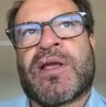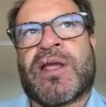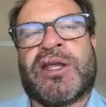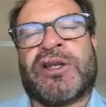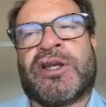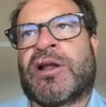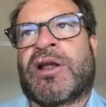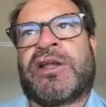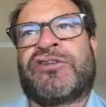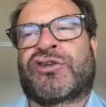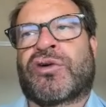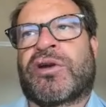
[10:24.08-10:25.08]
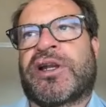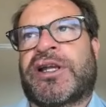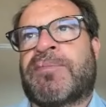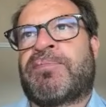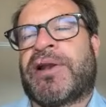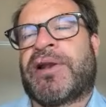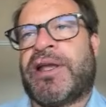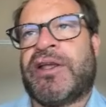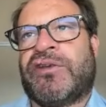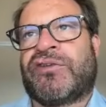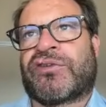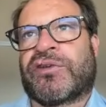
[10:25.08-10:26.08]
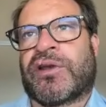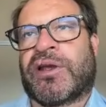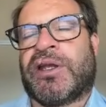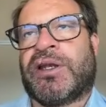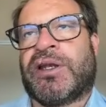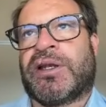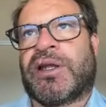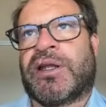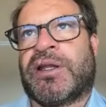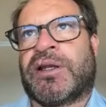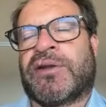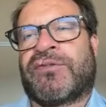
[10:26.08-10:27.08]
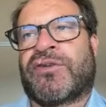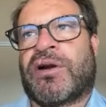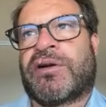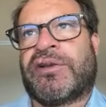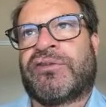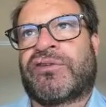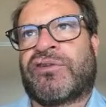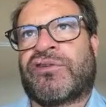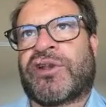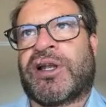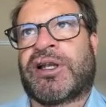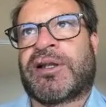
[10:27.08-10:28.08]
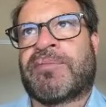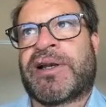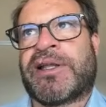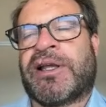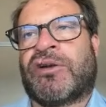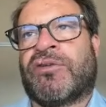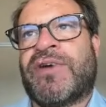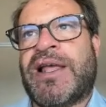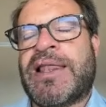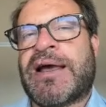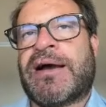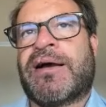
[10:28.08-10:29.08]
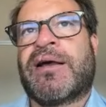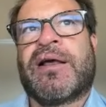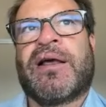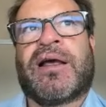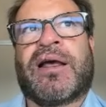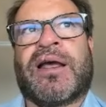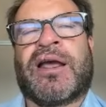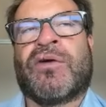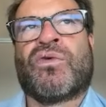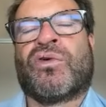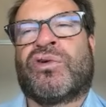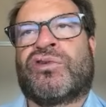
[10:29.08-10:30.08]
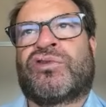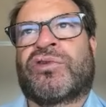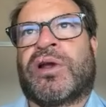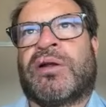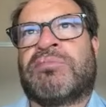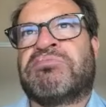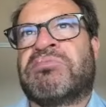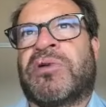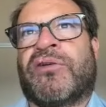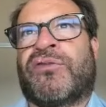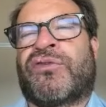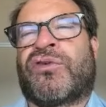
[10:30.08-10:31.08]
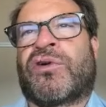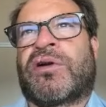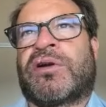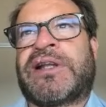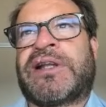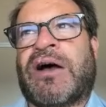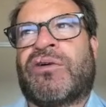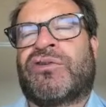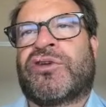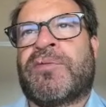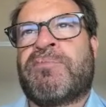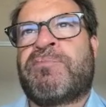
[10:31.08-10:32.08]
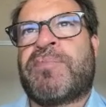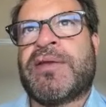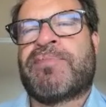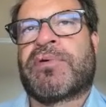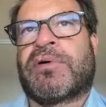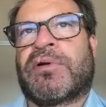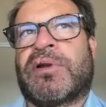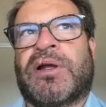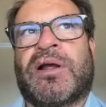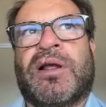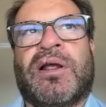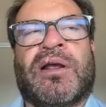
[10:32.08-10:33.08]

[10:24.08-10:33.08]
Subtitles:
in a historical place in Florence, Santa Maria Novella, was 4,000 people,